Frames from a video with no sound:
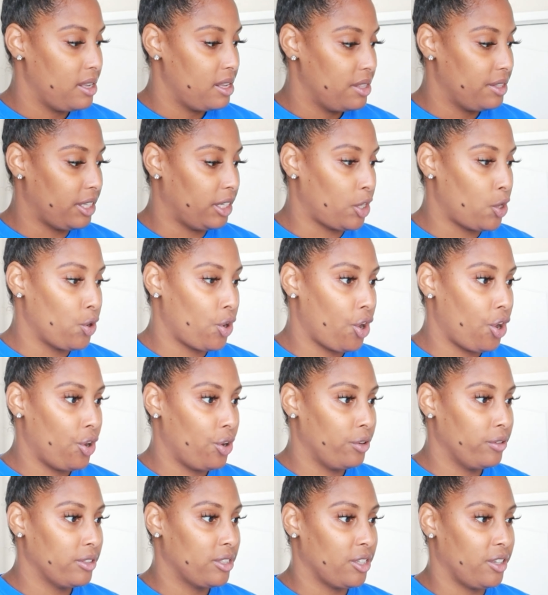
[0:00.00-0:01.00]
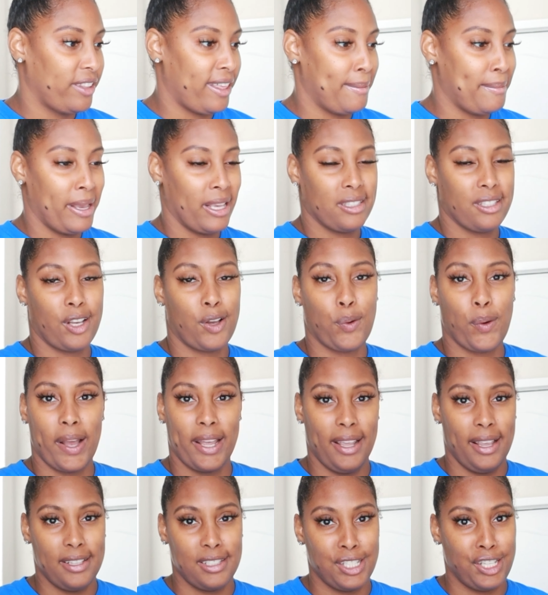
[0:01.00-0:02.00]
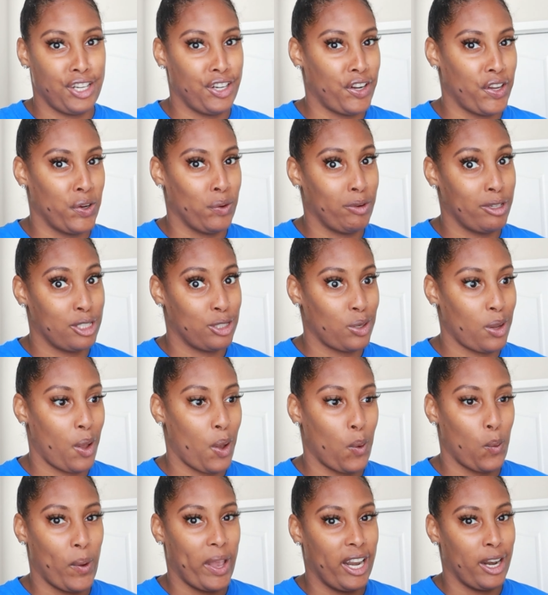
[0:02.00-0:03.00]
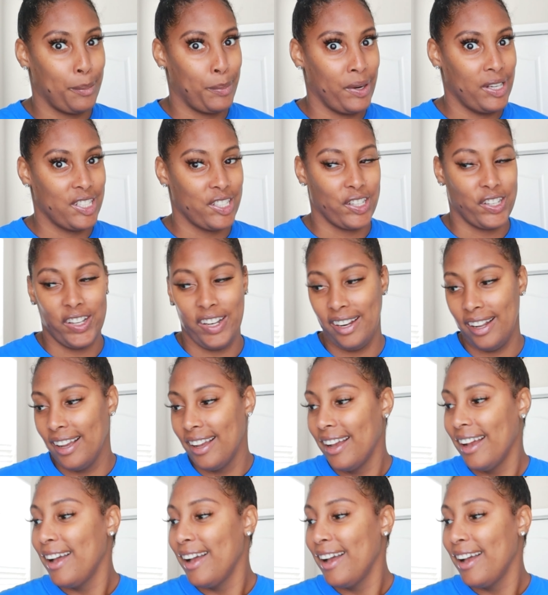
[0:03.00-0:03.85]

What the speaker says: the logo, so that makes it quite easy to know which way to print on.